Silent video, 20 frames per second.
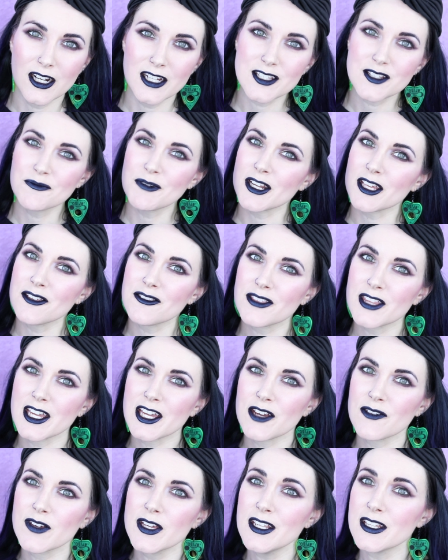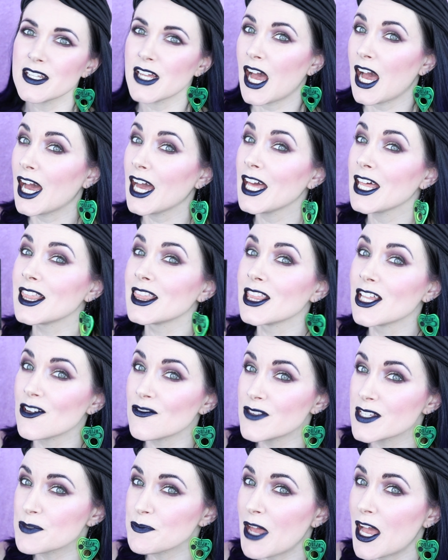All right, so what do you think of it? I
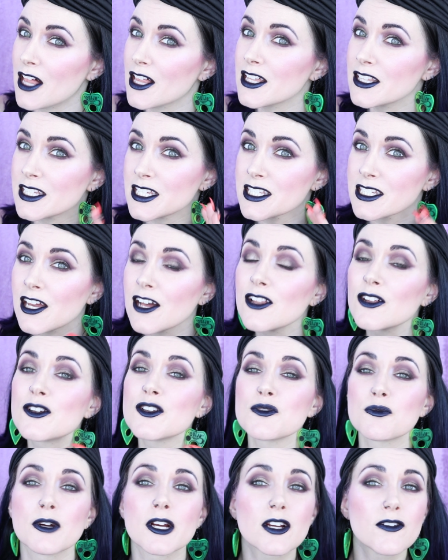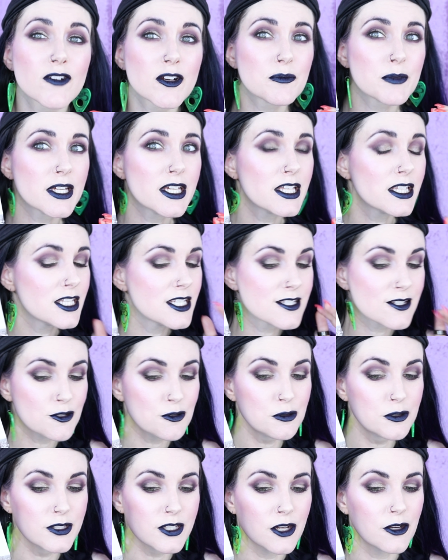love this palette. These colors work for me, these
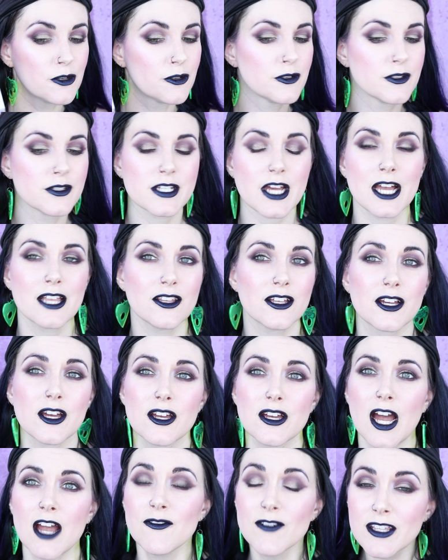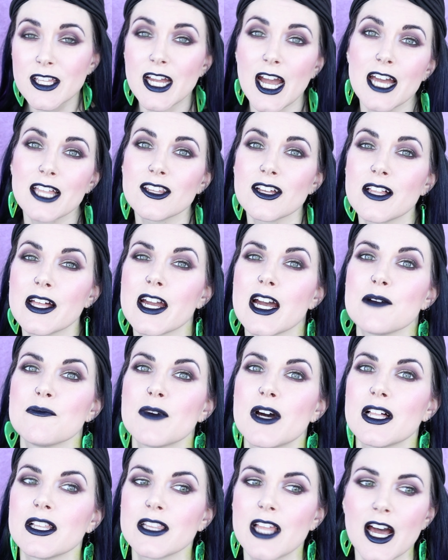cool tones. I look, I feel like I look like
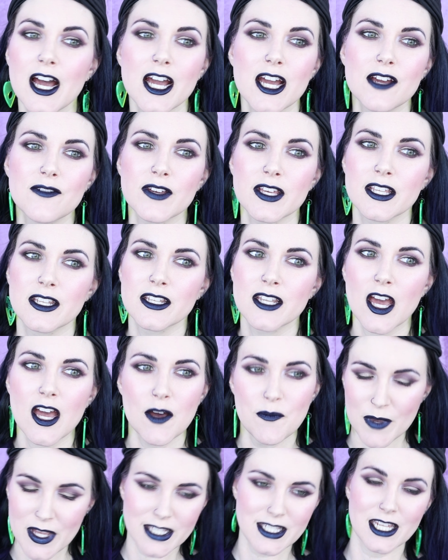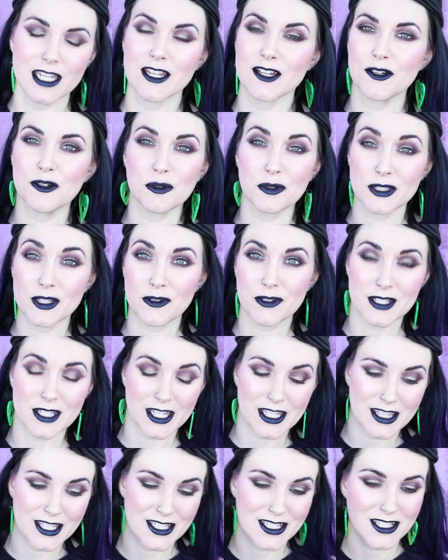I'm alive and amazing in cool tones
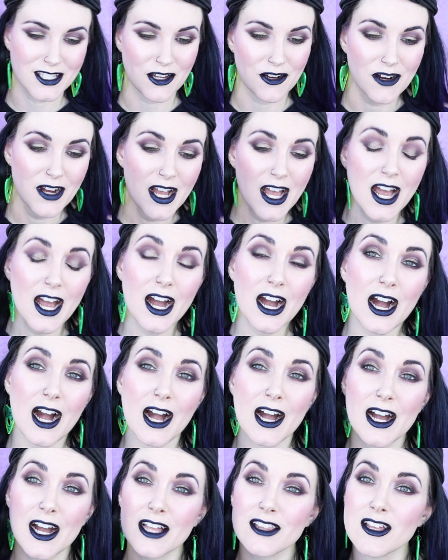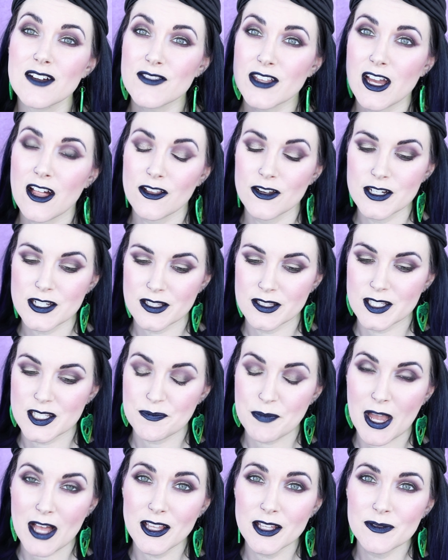like this. So I love the colors in this
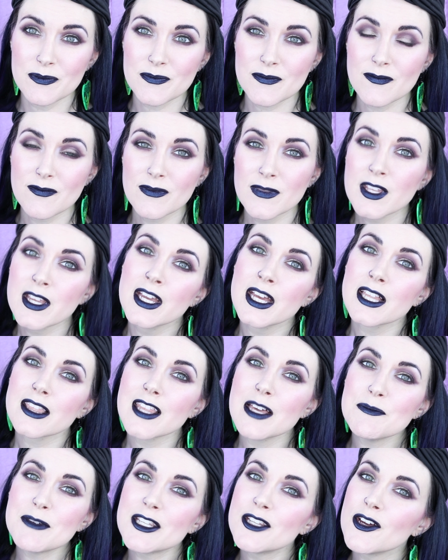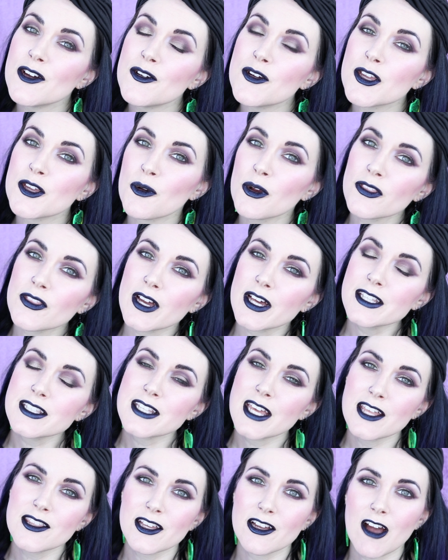palette. Let me know your
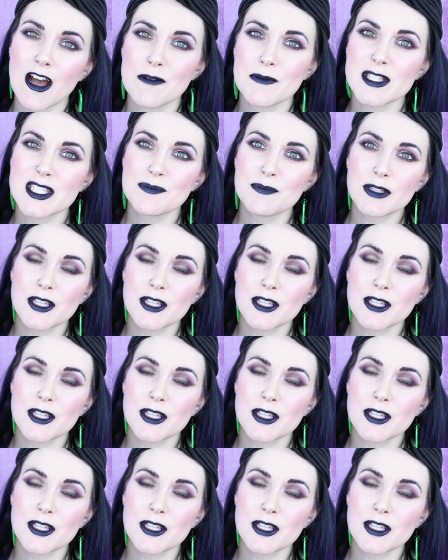thoughts in the comments